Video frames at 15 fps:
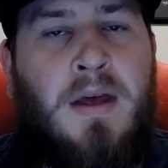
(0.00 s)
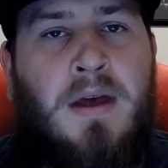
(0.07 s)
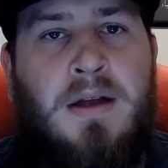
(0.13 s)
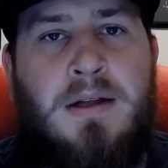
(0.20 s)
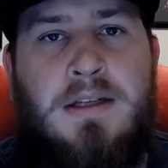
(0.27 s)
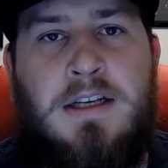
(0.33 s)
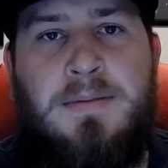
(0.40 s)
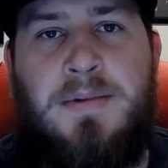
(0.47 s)

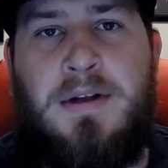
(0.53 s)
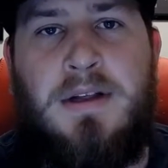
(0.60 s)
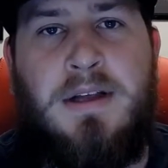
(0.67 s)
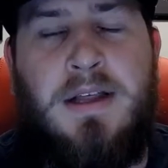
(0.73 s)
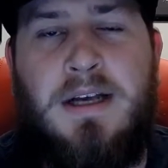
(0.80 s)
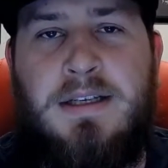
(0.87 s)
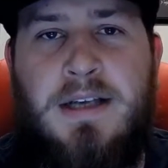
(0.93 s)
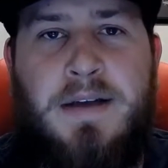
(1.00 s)
typically
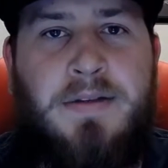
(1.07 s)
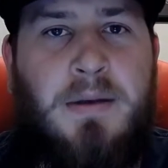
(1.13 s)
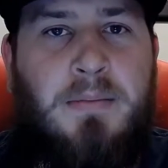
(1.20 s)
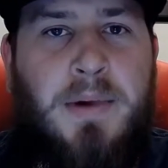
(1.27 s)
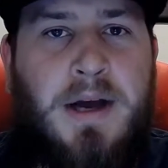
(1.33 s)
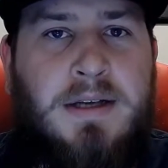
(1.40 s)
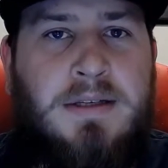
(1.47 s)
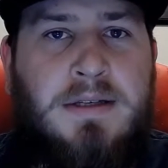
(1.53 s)
they save the
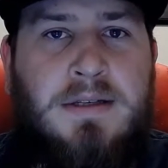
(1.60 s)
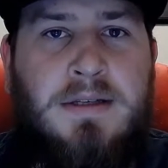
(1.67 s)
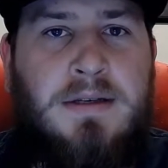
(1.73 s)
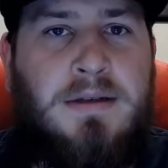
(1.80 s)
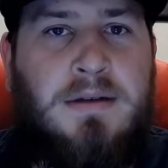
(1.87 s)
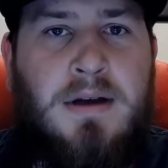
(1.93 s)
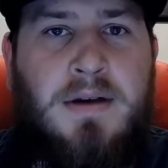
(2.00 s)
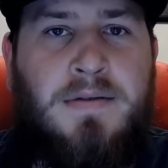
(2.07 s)
best
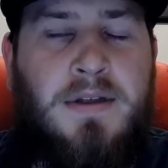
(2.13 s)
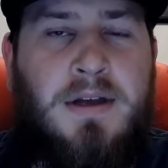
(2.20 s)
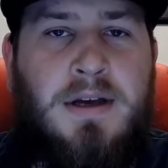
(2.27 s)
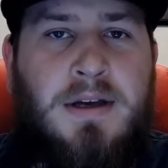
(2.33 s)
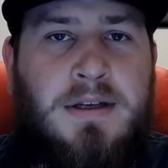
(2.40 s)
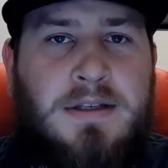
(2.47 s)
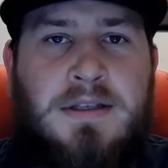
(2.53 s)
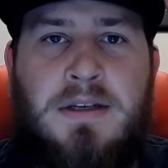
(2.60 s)
of
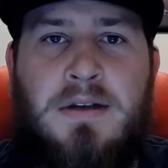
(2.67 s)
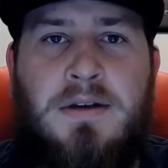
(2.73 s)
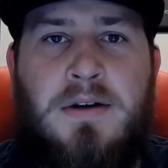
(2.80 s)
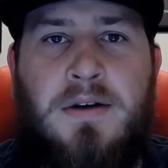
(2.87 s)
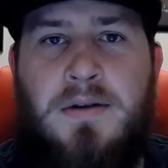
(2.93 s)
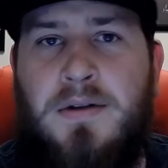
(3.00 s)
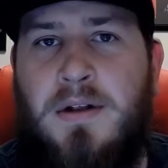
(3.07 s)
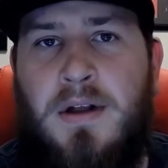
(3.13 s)
the
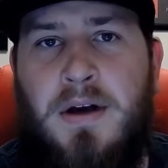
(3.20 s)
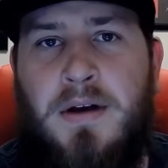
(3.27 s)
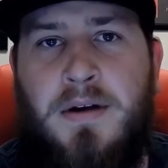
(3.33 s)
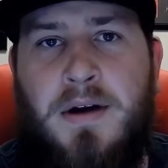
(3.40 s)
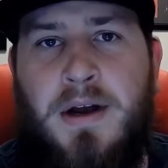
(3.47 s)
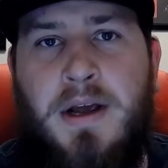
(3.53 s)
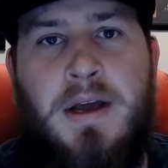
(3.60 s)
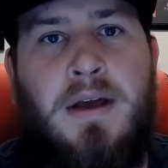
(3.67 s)
silicon
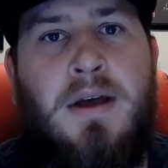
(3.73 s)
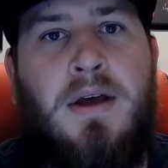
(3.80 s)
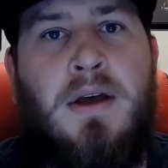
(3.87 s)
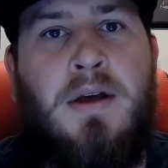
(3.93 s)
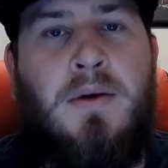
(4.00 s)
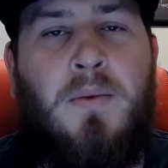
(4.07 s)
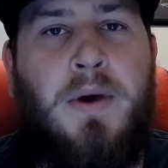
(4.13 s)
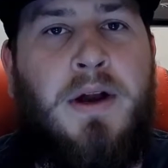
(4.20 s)
lottery
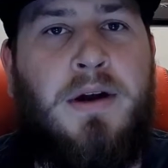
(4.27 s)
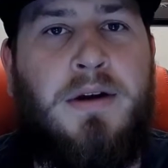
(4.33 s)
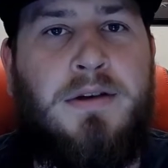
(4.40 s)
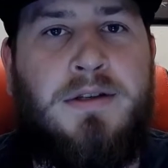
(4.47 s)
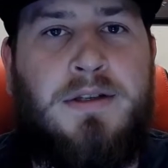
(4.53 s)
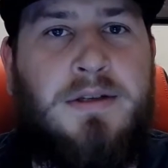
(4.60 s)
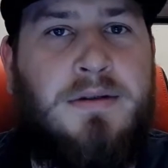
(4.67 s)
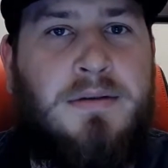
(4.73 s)

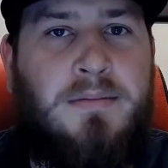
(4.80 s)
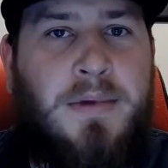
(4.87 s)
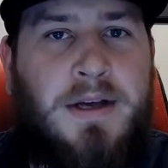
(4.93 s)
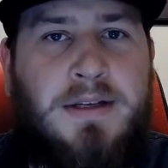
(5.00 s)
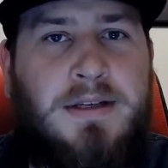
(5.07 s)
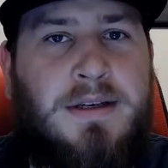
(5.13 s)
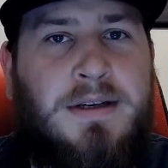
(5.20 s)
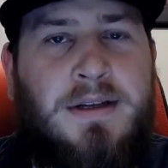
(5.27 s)
winners,
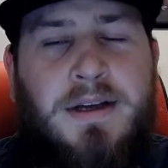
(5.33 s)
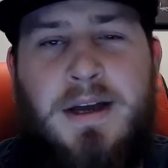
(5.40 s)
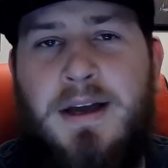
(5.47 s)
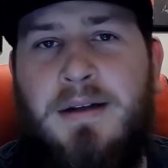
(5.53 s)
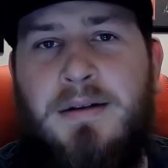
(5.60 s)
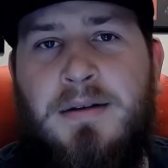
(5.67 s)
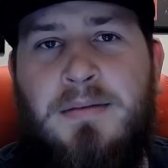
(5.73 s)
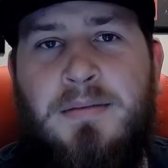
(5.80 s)
basically,
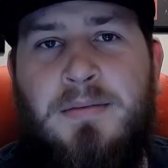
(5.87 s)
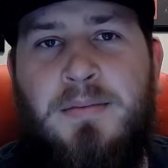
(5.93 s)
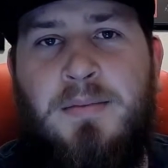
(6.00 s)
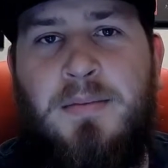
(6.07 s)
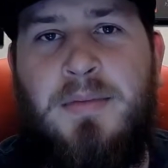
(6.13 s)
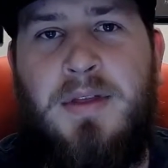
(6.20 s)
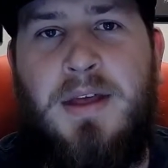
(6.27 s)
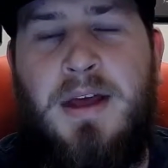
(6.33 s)
and
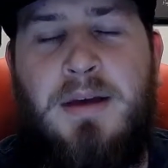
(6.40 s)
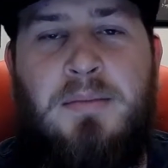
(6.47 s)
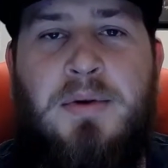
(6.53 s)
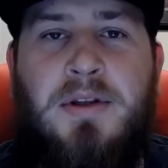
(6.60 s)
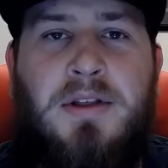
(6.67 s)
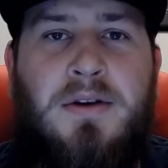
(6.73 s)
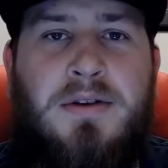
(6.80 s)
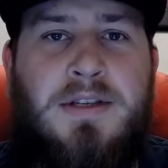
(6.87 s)
they
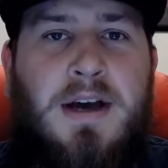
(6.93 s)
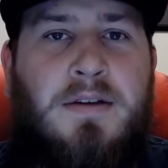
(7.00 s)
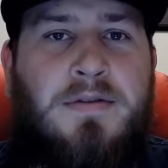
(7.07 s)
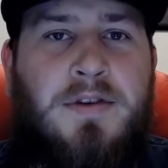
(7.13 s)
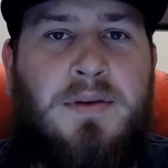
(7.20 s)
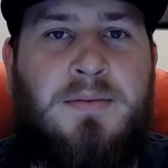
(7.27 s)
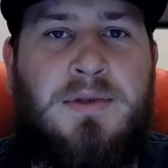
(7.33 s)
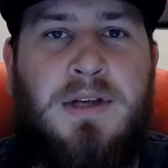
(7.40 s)
put those out
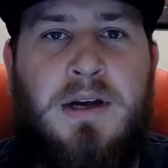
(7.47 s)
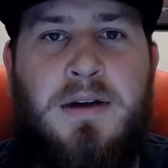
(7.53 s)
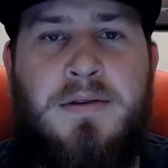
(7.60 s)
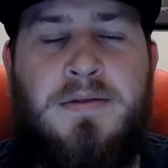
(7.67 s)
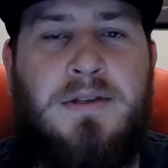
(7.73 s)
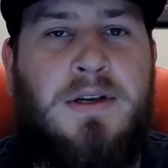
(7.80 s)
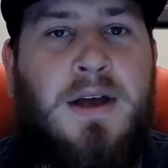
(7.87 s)
for themselves,